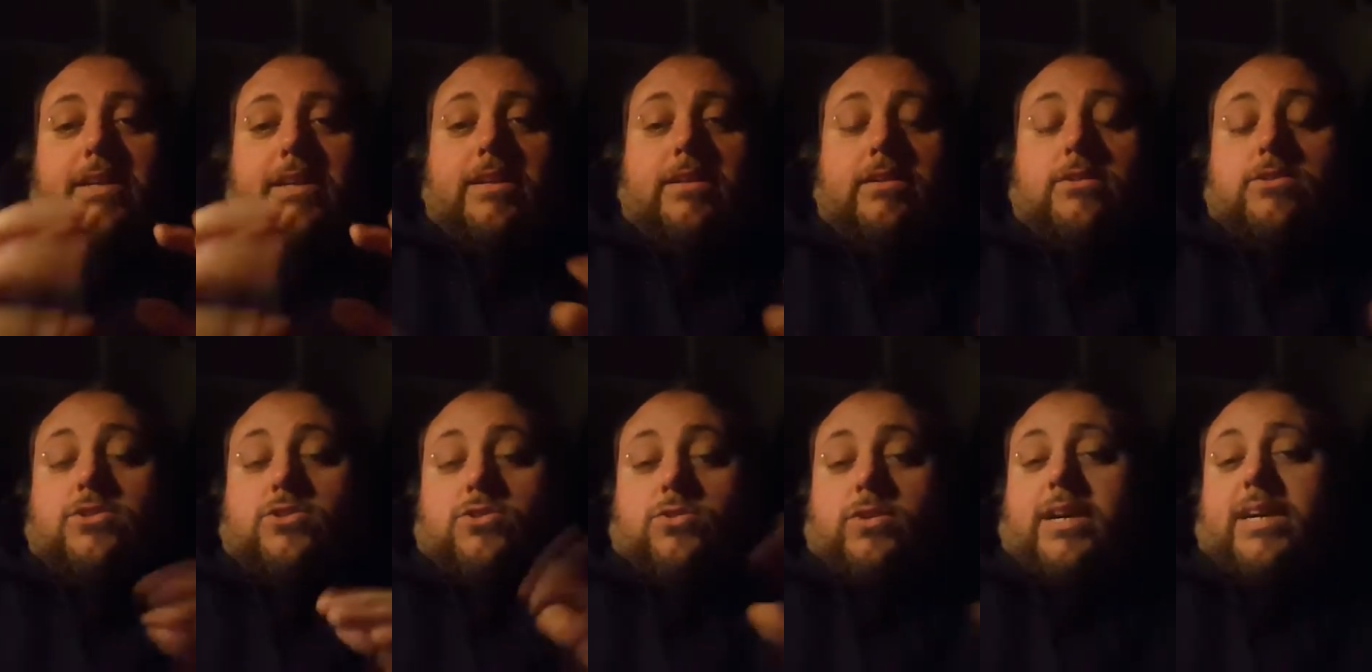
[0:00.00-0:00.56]

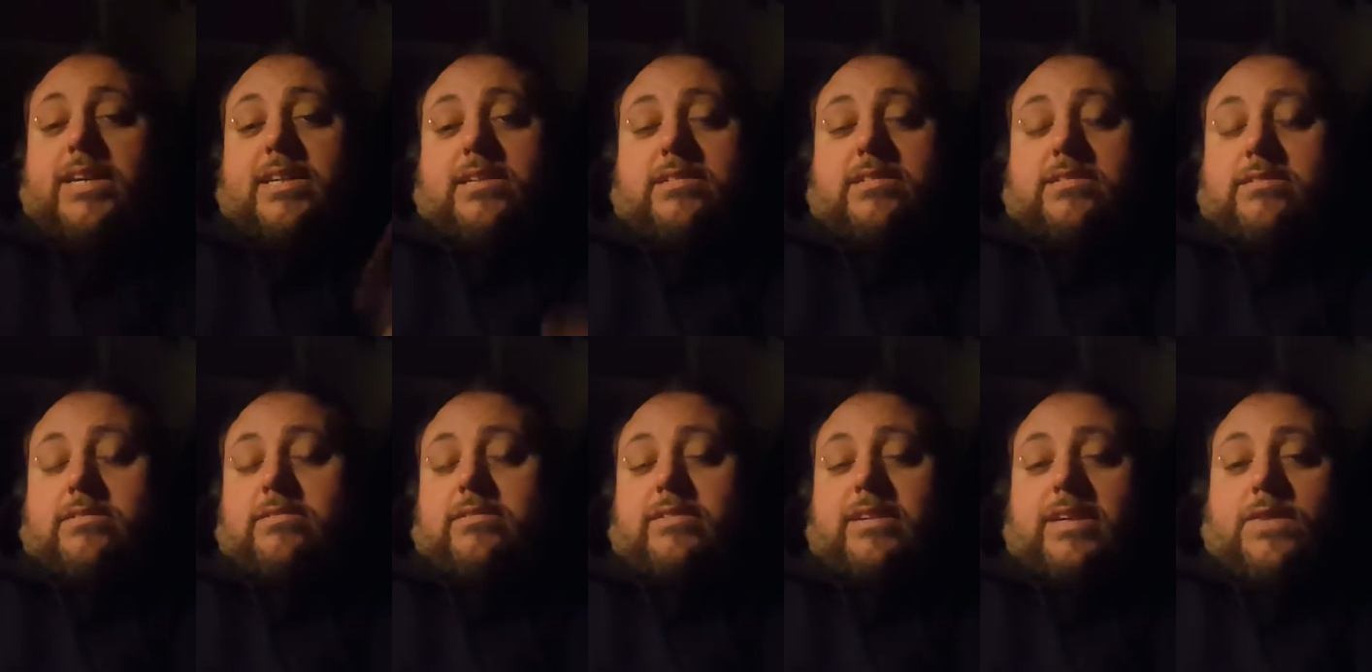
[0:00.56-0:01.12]
So I
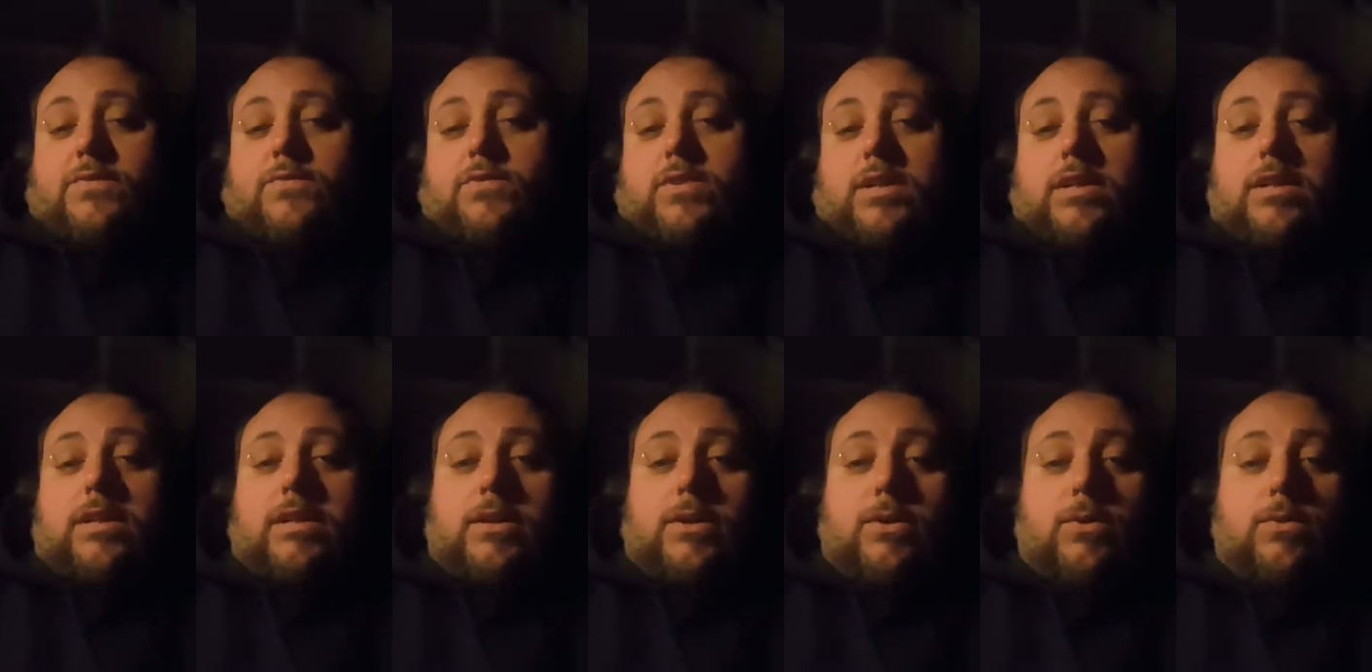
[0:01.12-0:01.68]
just left it
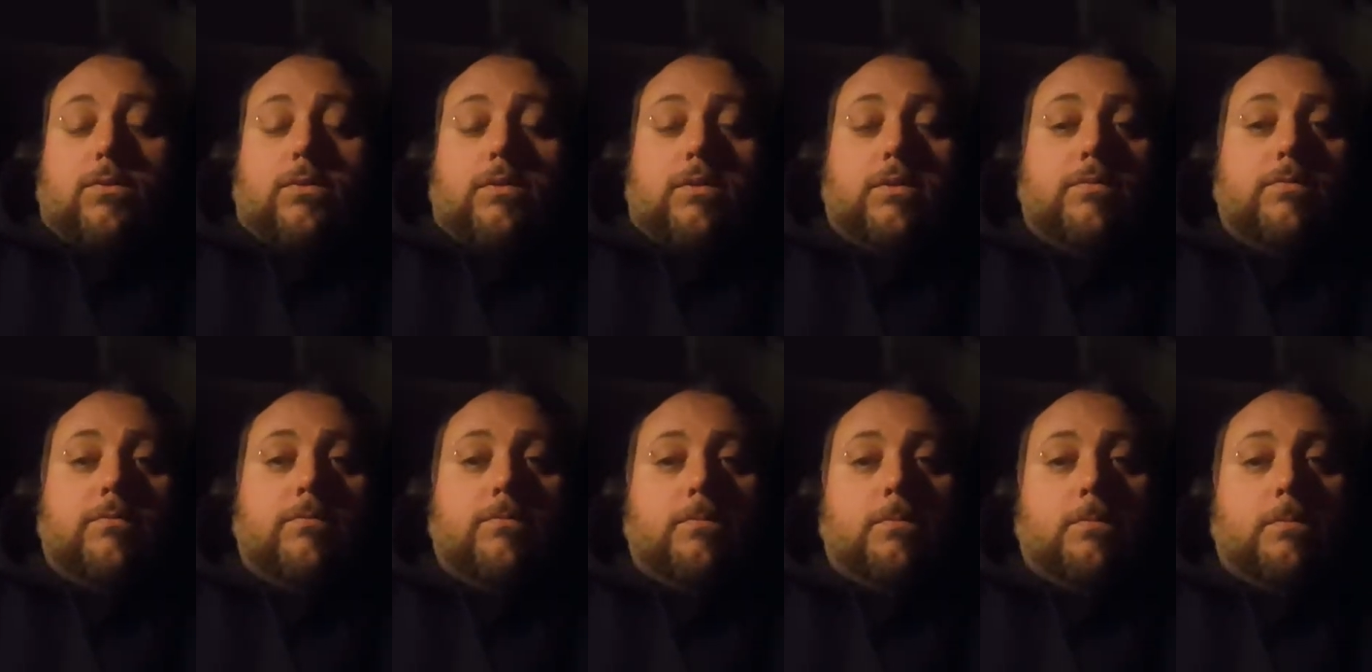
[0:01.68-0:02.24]
alone
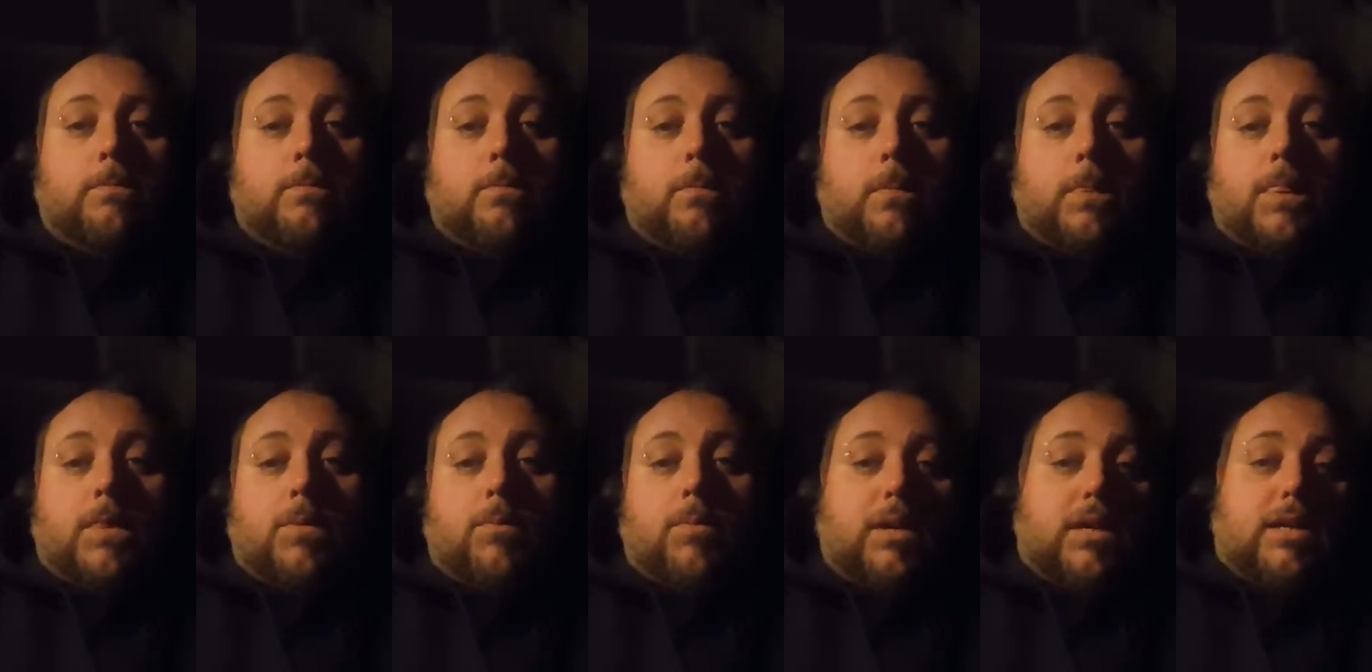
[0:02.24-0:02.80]

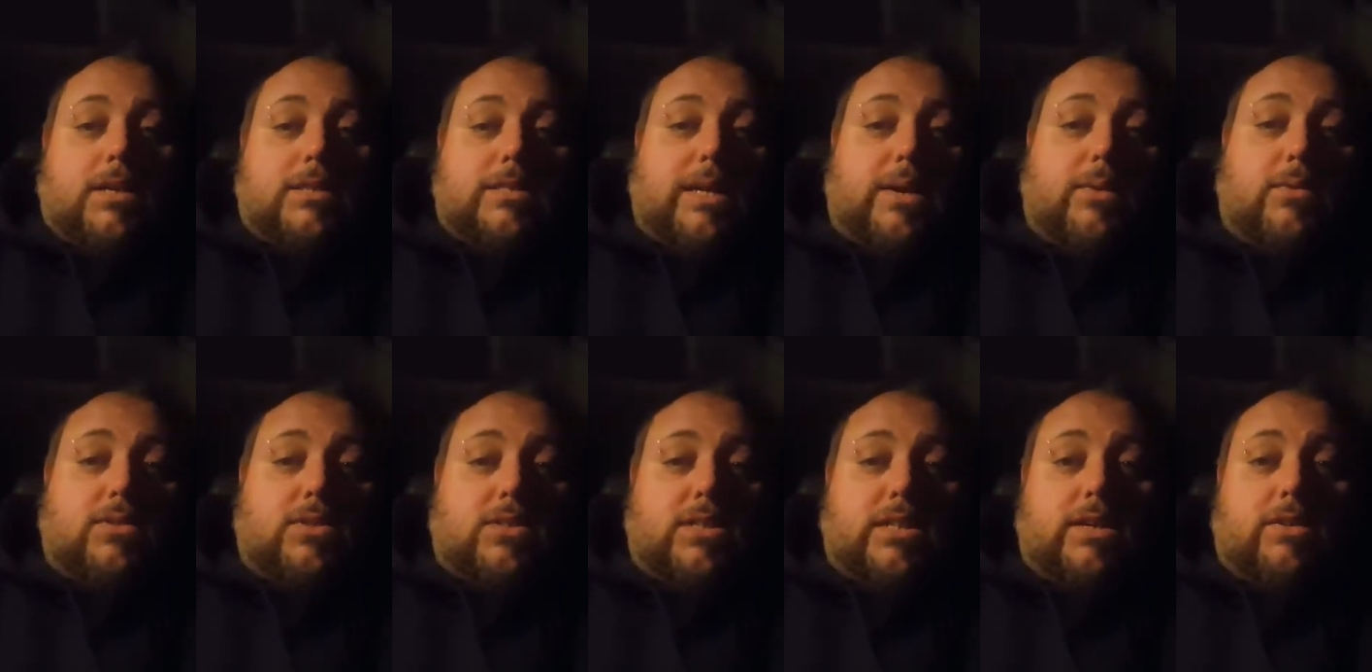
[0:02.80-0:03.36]
because there
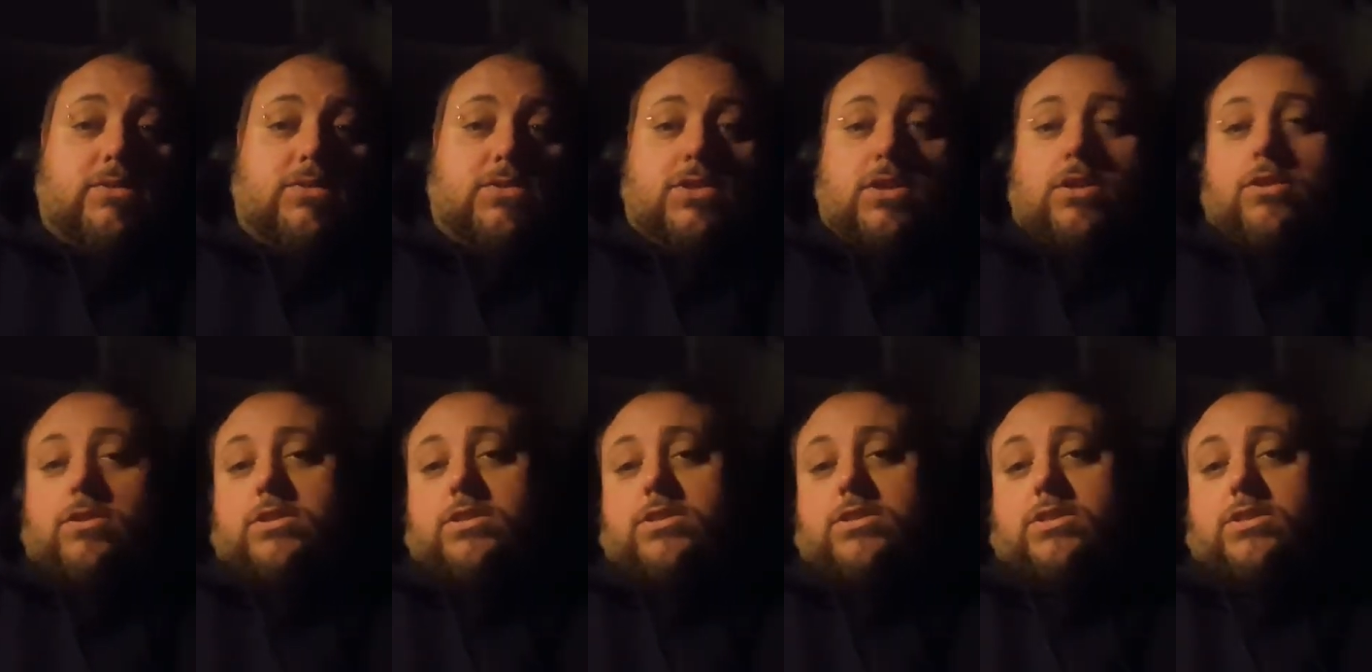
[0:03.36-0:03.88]
was enough surges